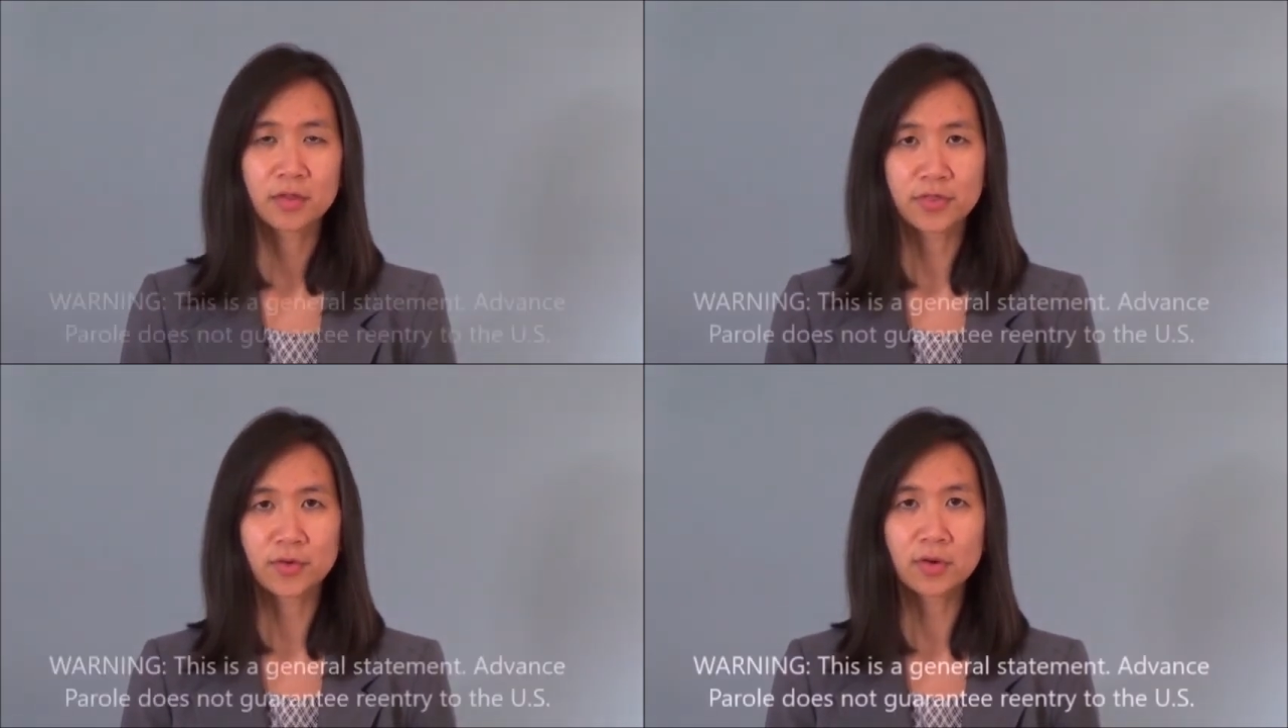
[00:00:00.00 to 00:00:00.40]

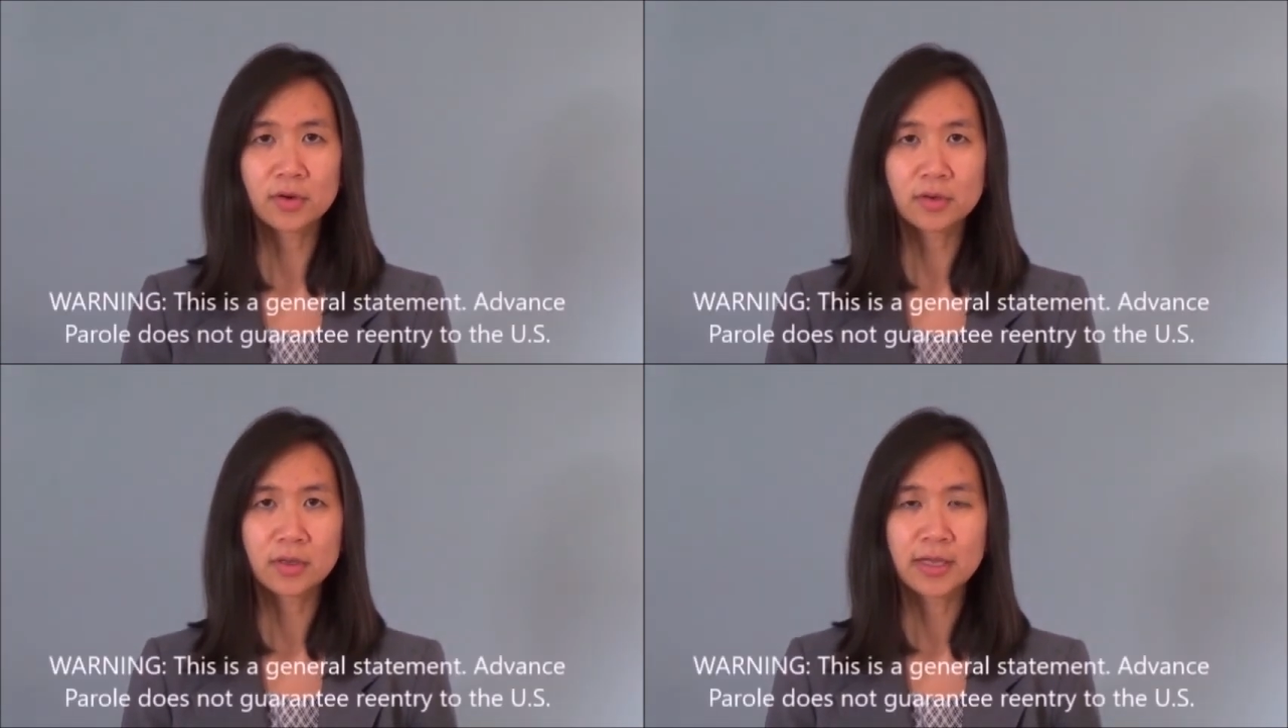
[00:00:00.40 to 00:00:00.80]

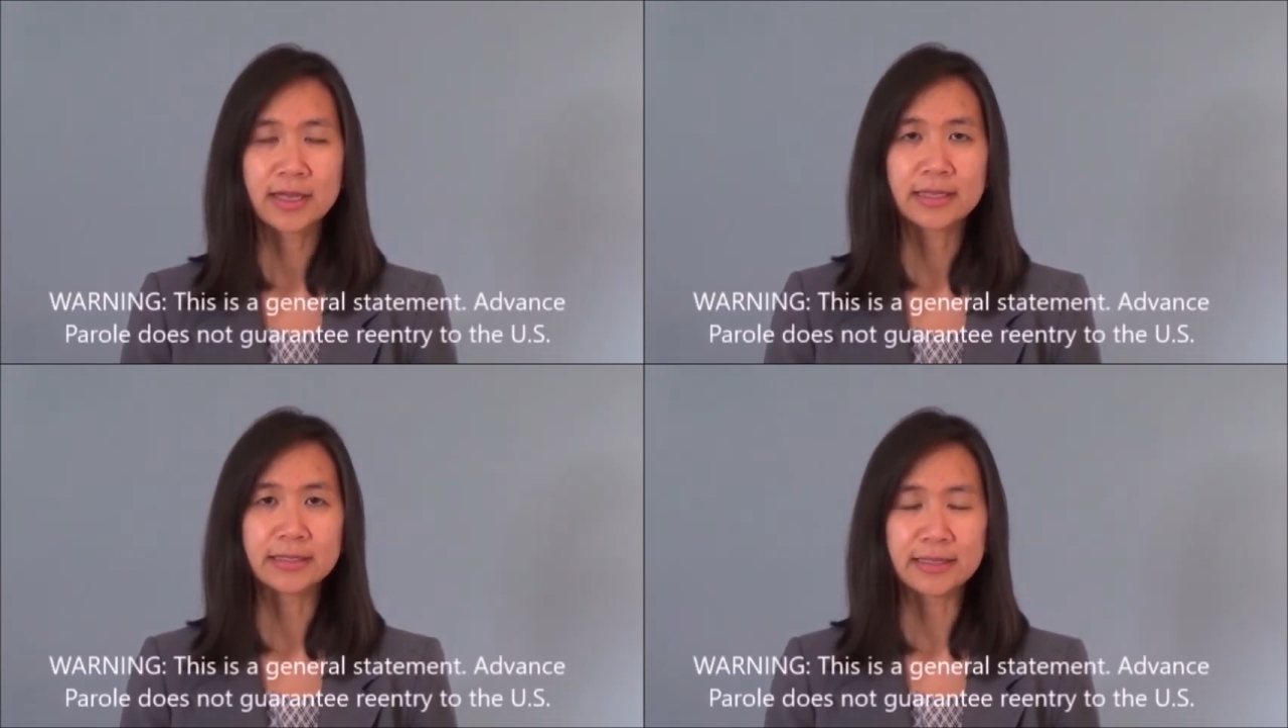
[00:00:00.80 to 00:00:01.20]
Third,
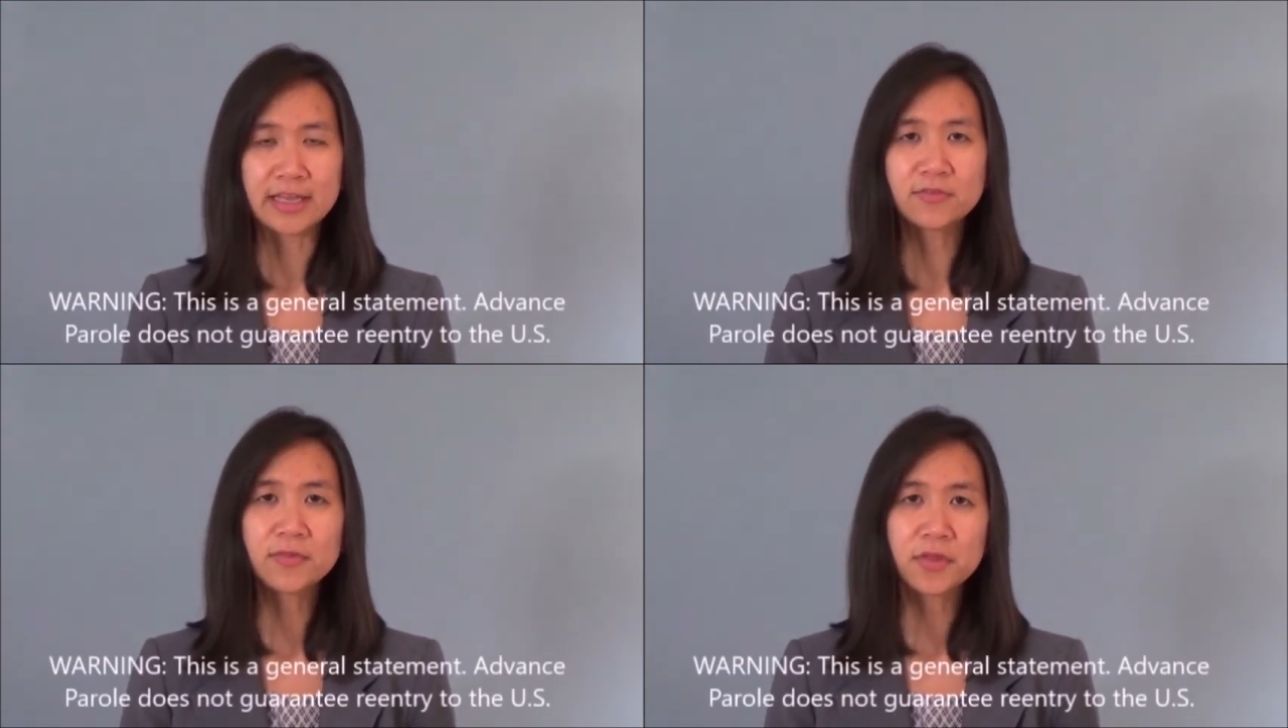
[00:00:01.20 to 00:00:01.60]

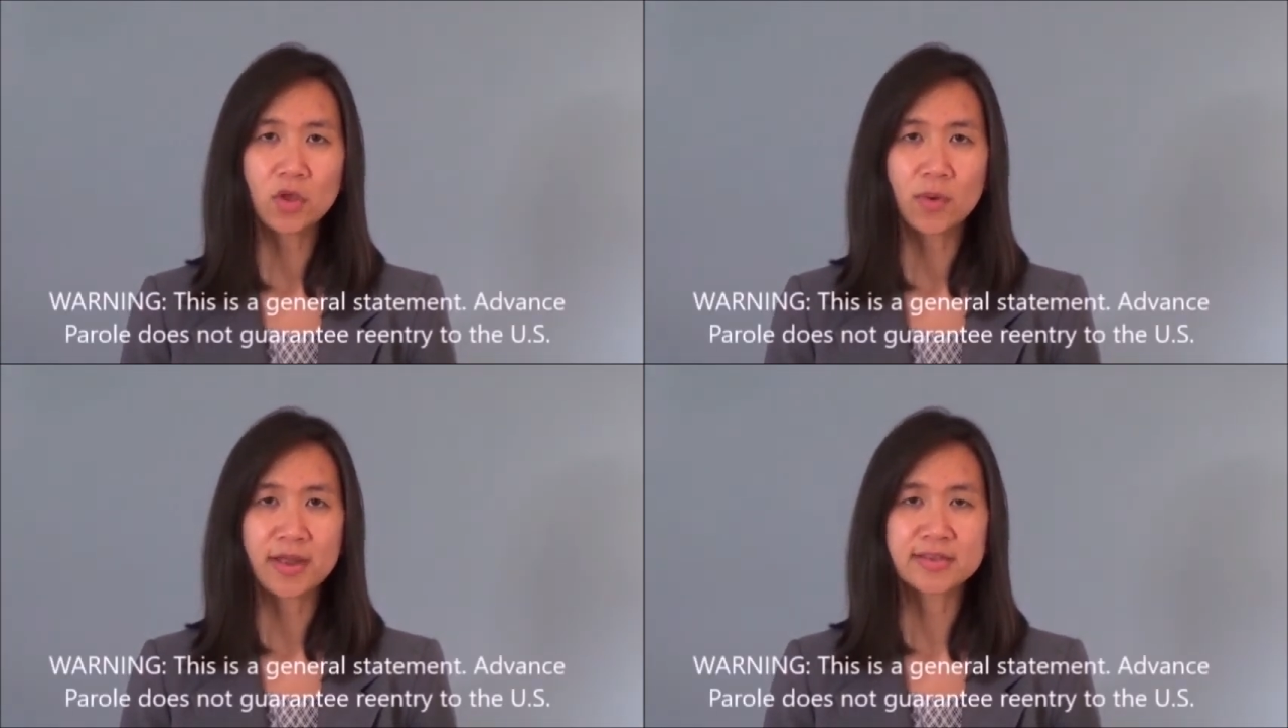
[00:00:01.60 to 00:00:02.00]
leaving
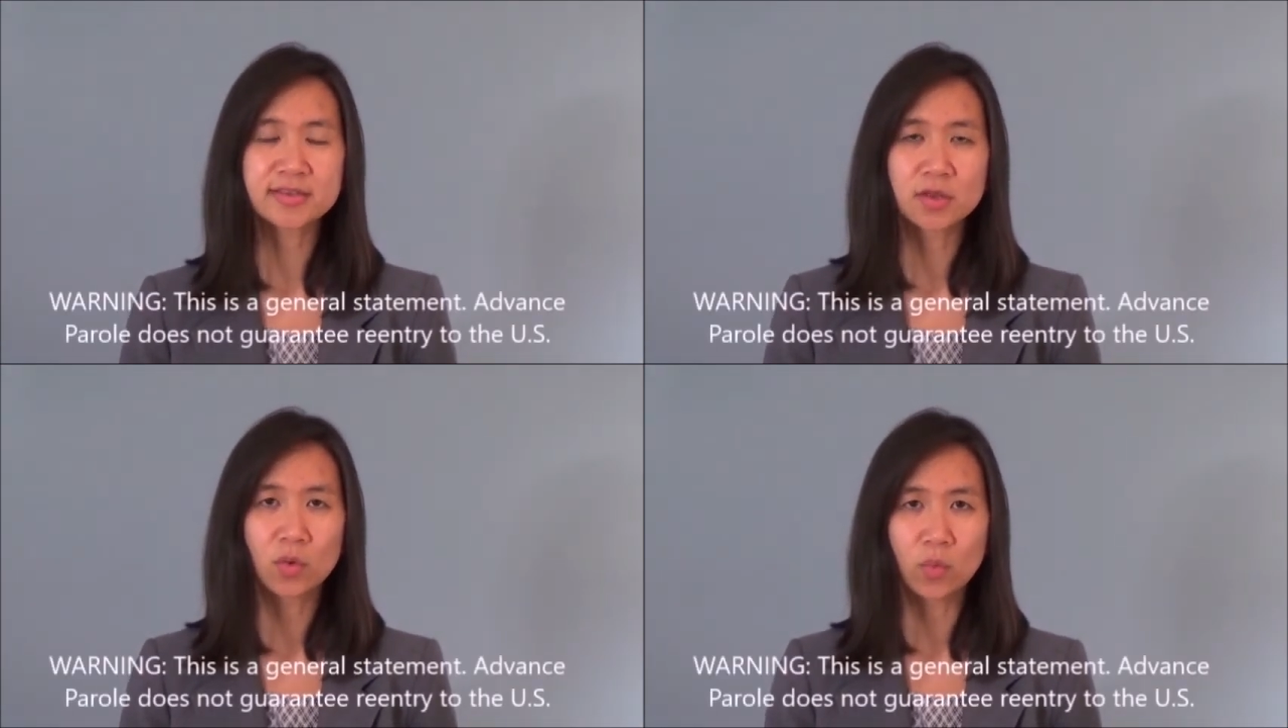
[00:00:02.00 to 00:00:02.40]
the U.S.